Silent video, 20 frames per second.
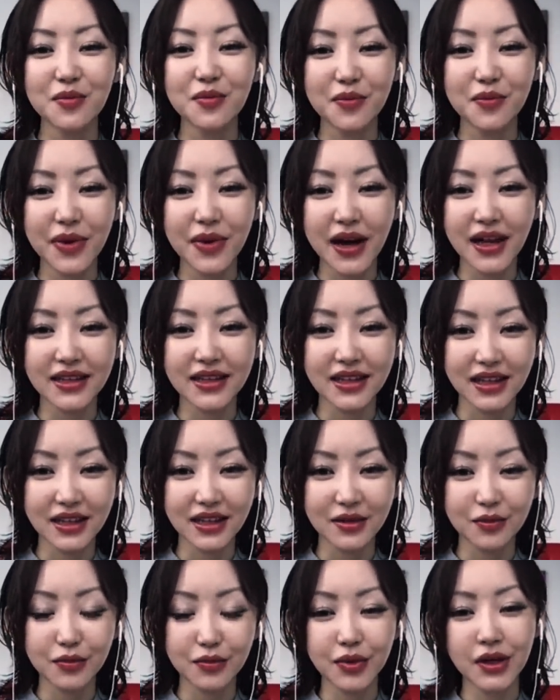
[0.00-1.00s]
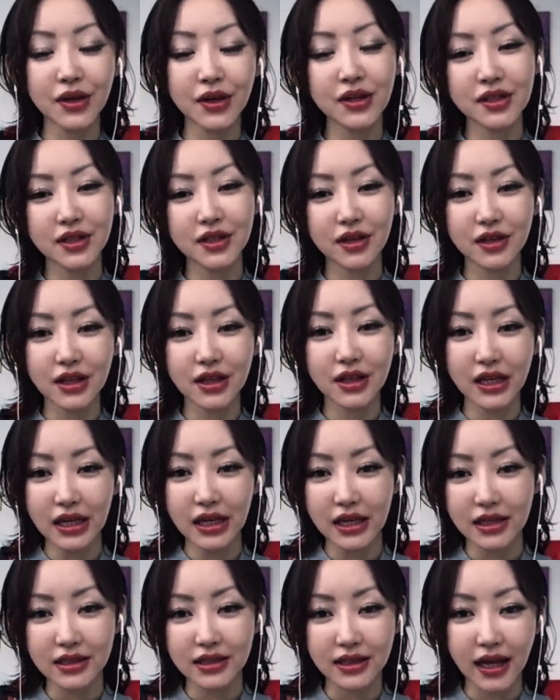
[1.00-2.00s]
but because the thing
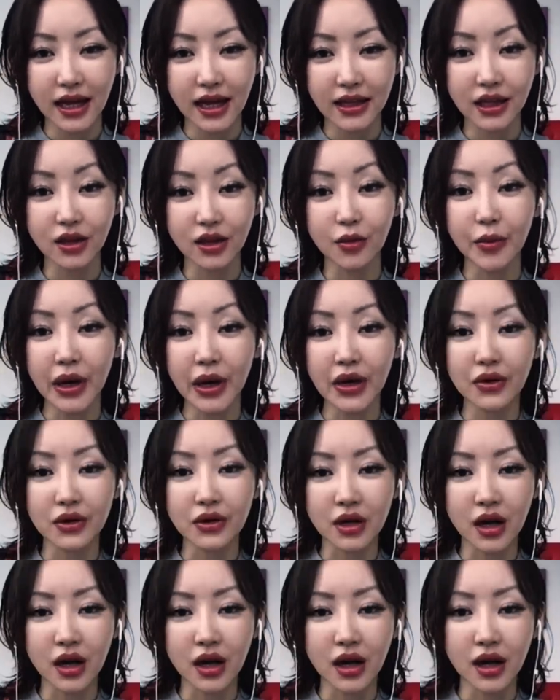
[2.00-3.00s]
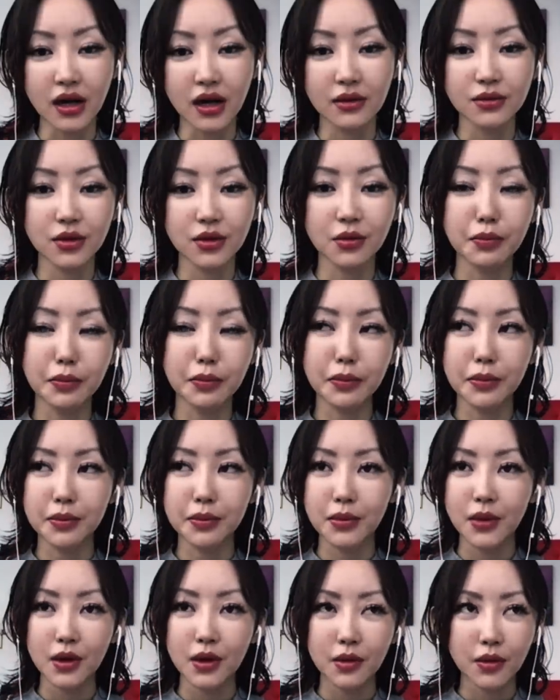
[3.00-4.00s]
is that in America, the
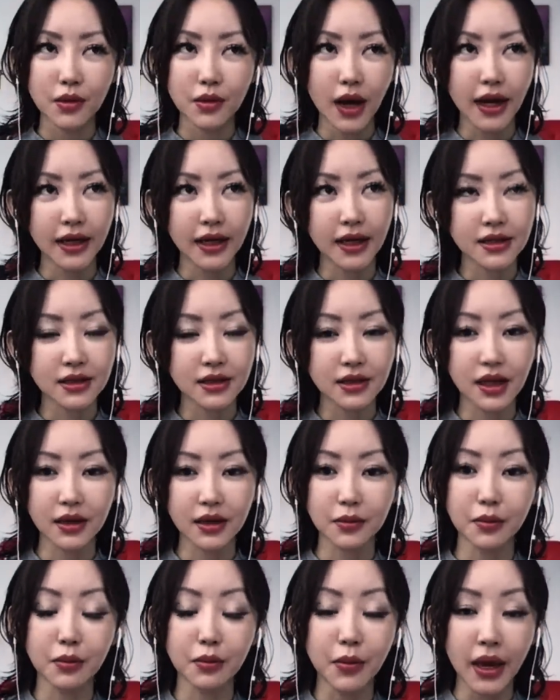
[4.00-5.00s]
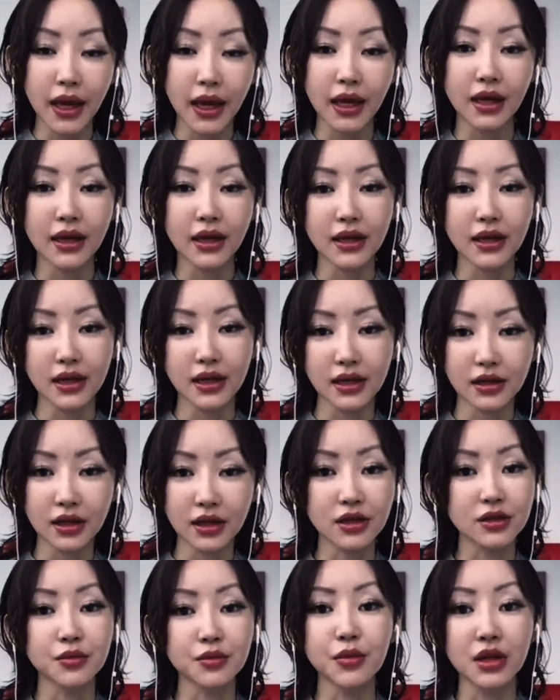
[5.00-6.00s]
I guess like mainly
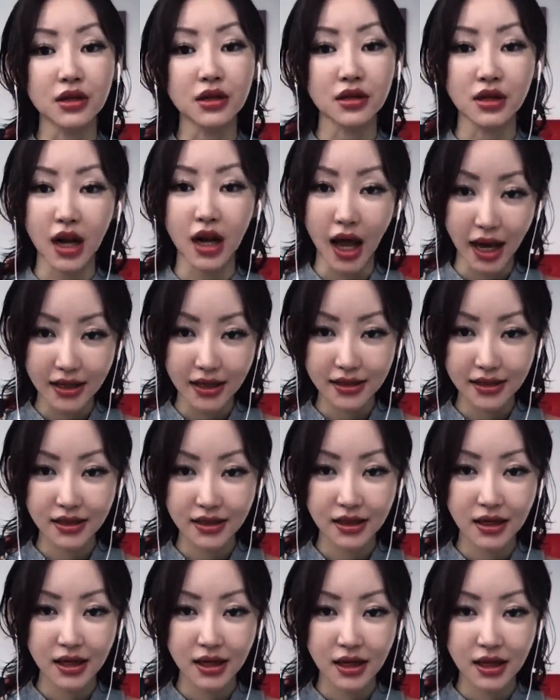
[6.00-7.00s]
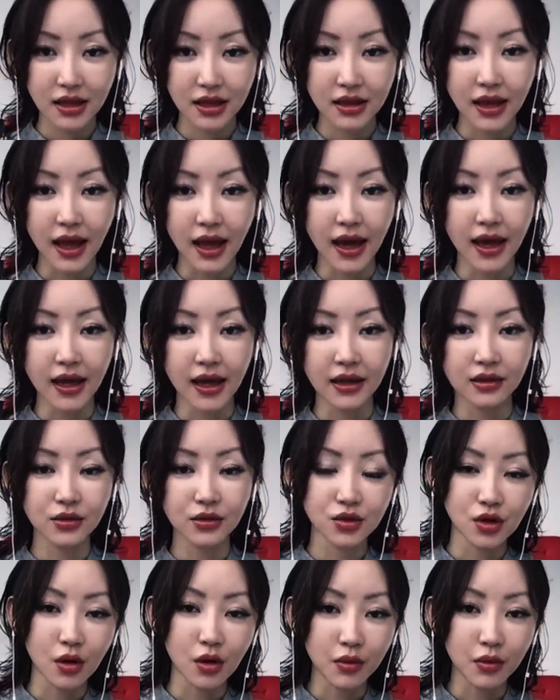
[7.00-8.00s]
there's middle class, then
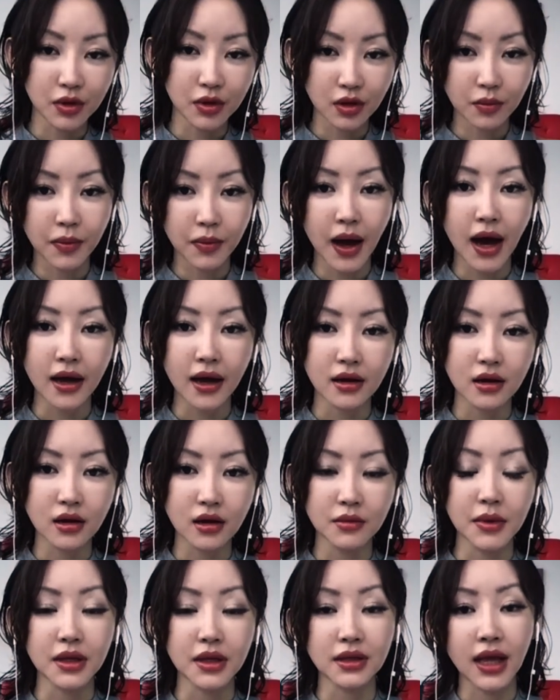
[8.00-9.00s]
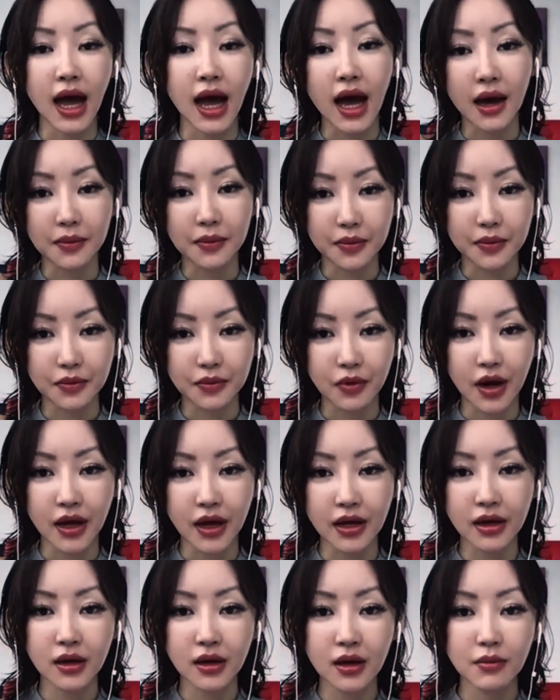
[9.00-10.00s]
some in the bottom and top,
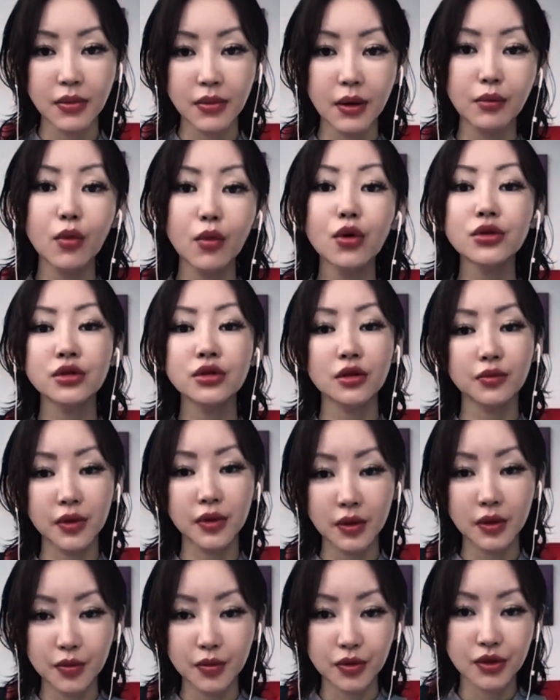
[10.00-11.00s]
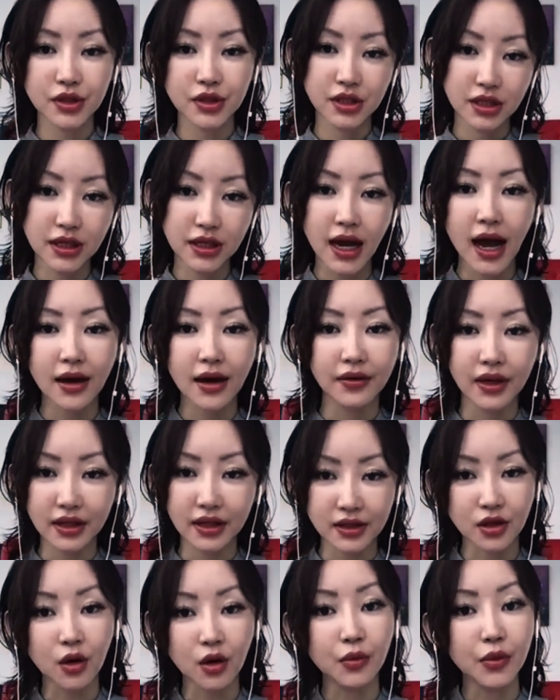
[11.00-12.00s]
right? But most of people still have
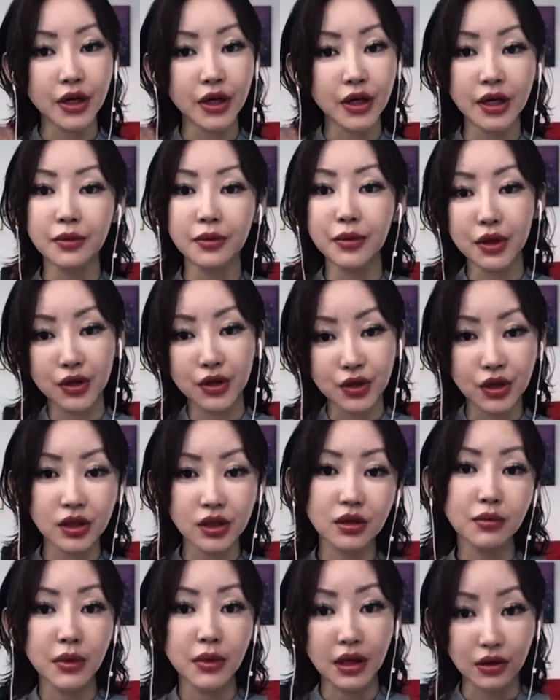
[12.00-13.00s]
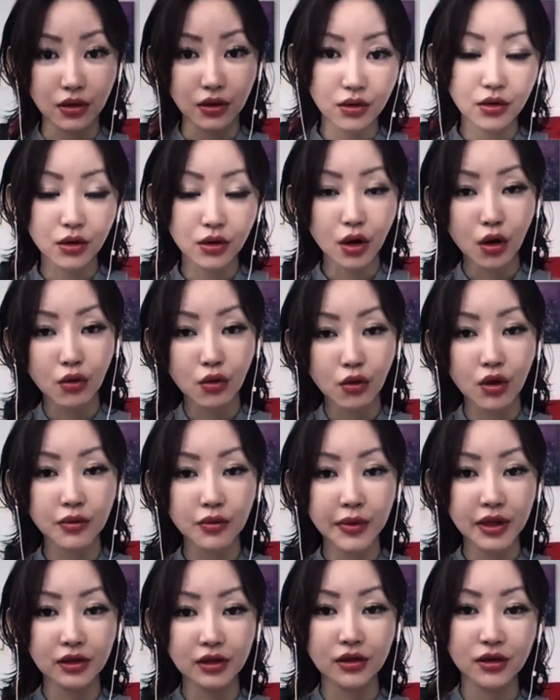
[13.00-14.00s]
like somewhere in between the middle, lower
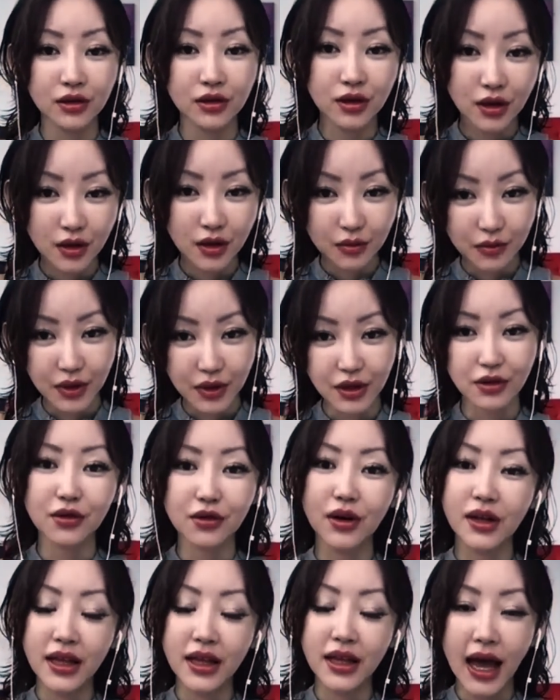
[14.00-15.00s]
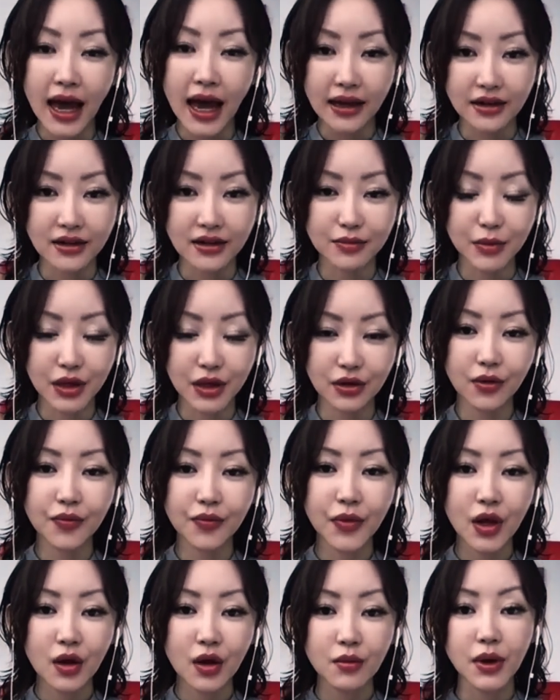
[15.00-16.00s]
middle, middle, and higher middle.
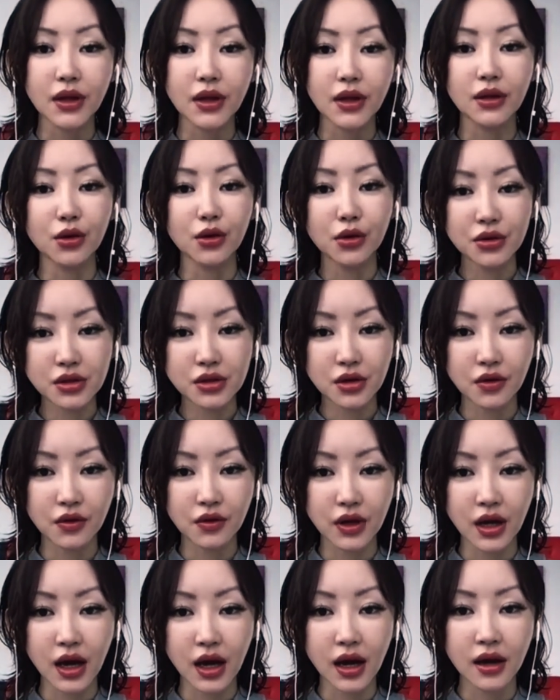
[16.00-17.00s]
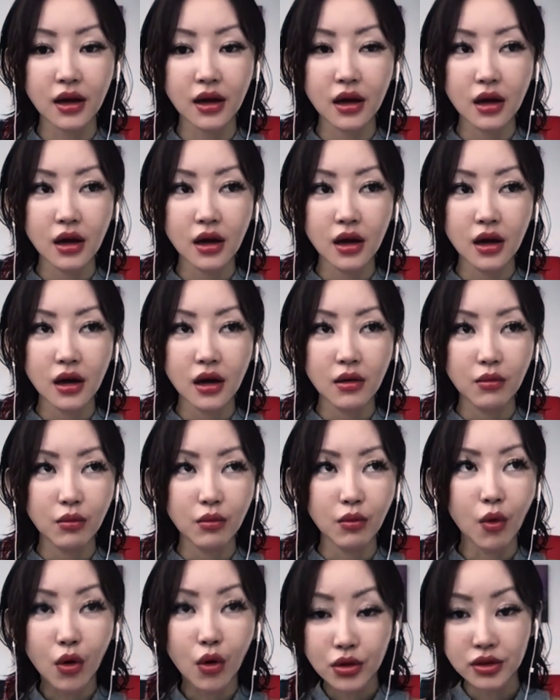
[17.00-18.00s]
But in North Korea,
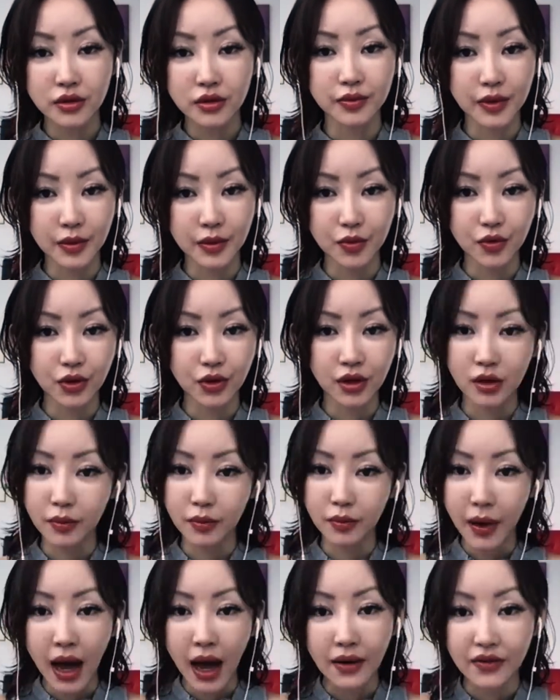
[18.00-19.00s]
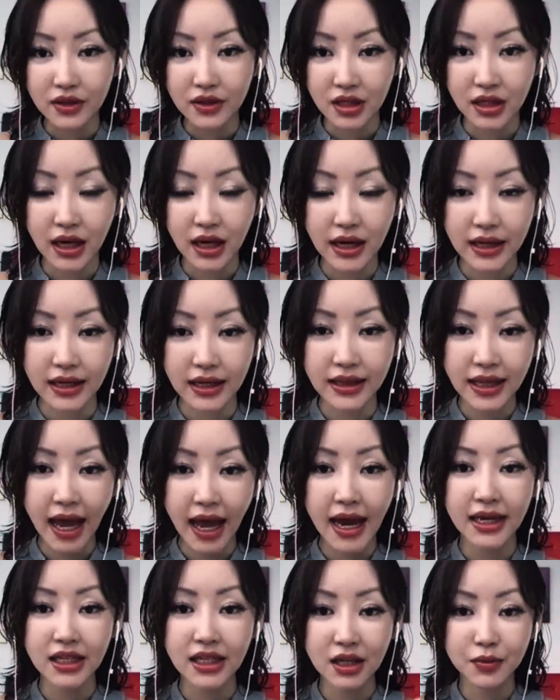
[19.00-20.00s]
most people in the poverty line, like
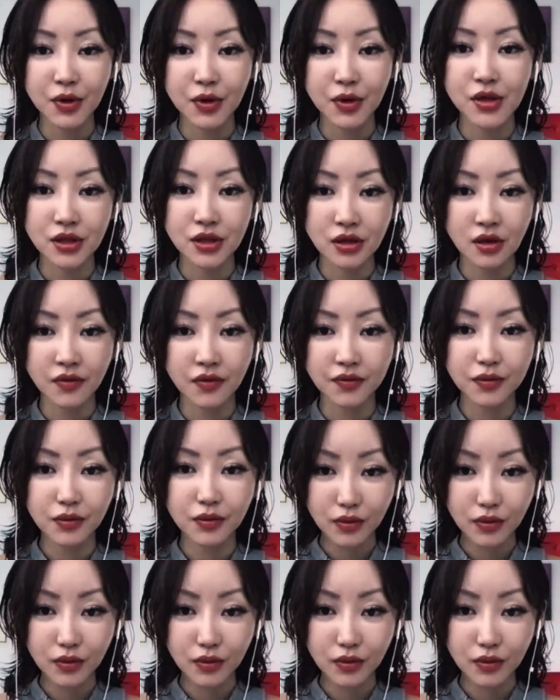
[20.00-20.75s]
90% of,